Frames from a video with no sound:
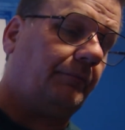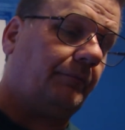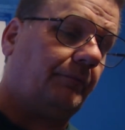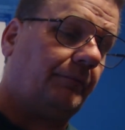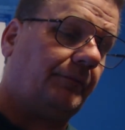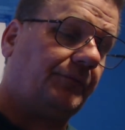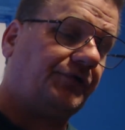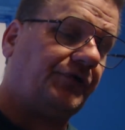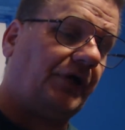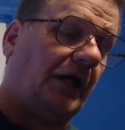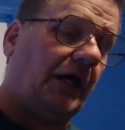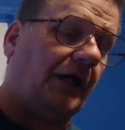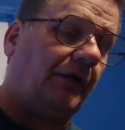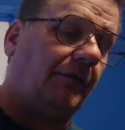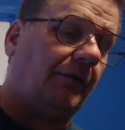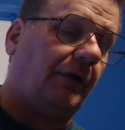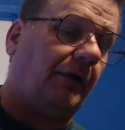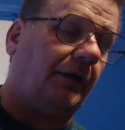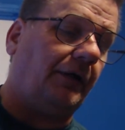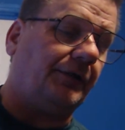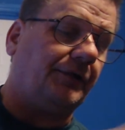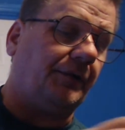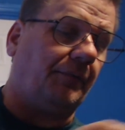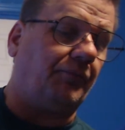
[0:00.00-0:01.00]

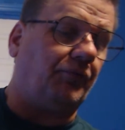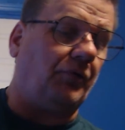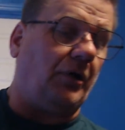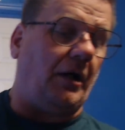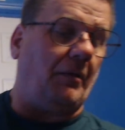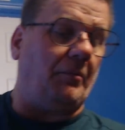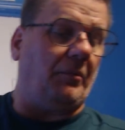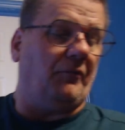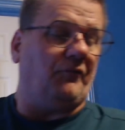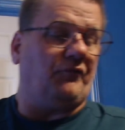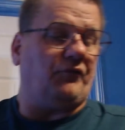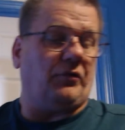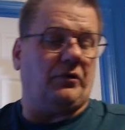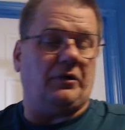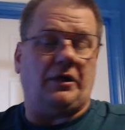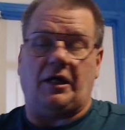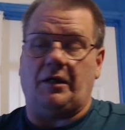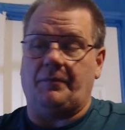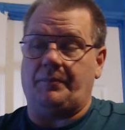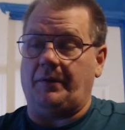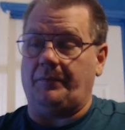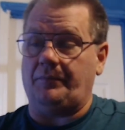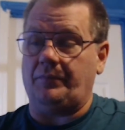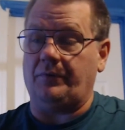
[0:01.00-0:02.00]
Soldering is a problem for a lot
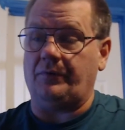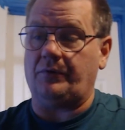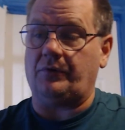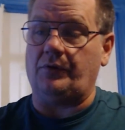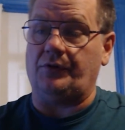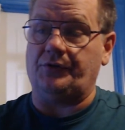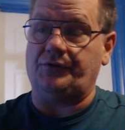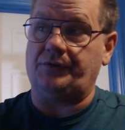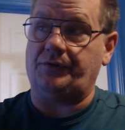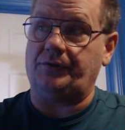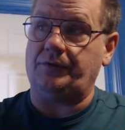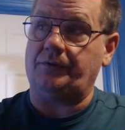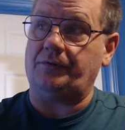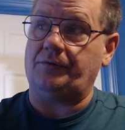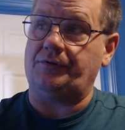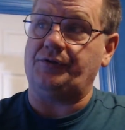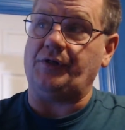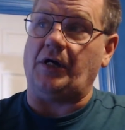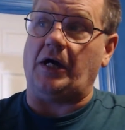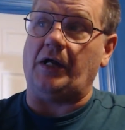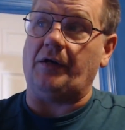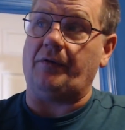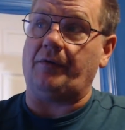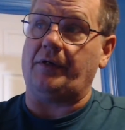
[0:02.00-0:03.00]
of people. Of course,
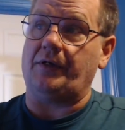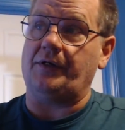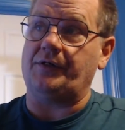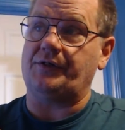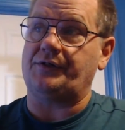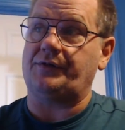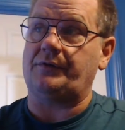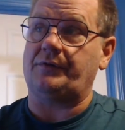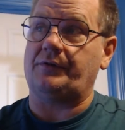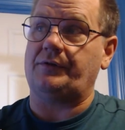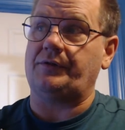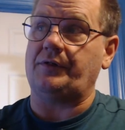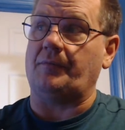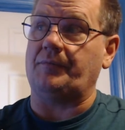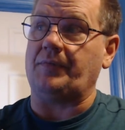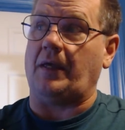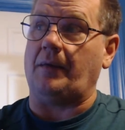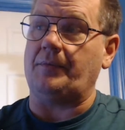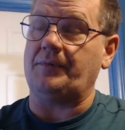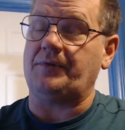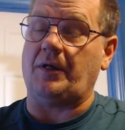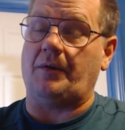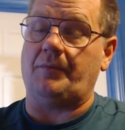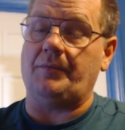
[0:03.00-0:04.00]
soldering is
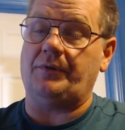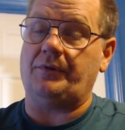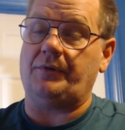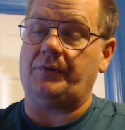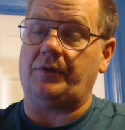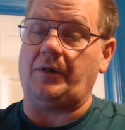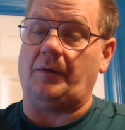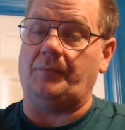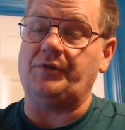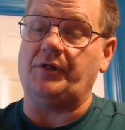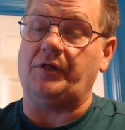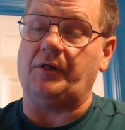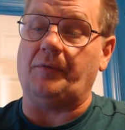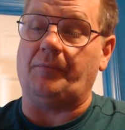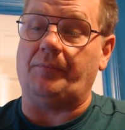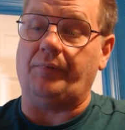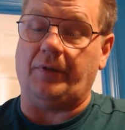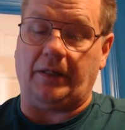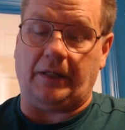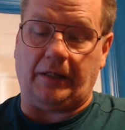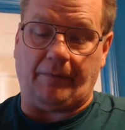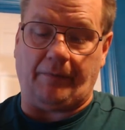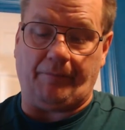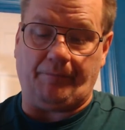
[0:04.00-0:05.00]
sometimes comes into
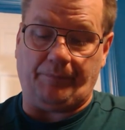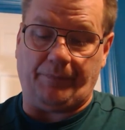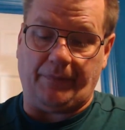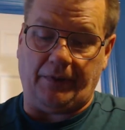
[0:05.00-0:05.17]
play.